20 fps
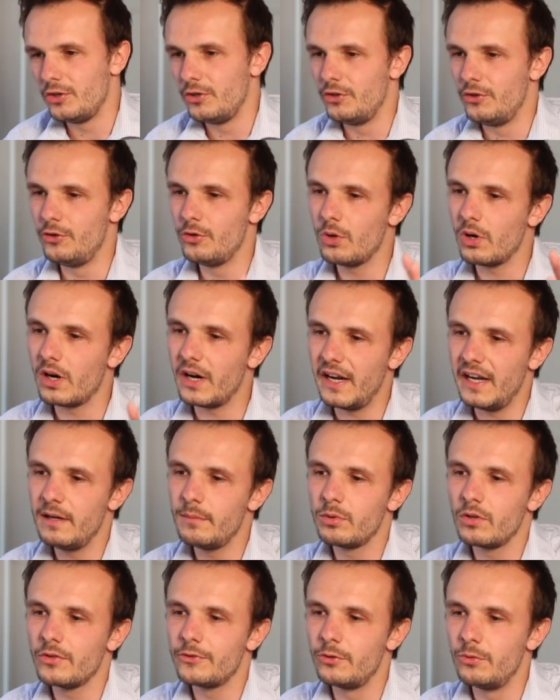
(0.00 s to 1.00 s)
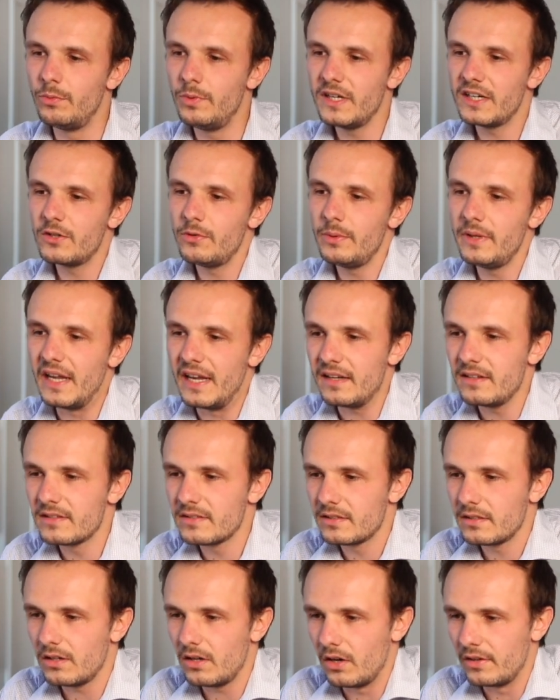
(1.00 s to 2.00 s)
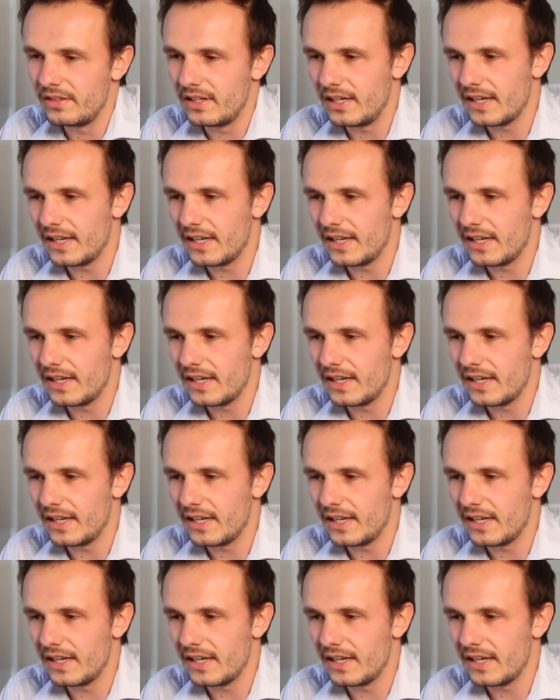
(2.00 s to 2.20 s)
you are able to recreate an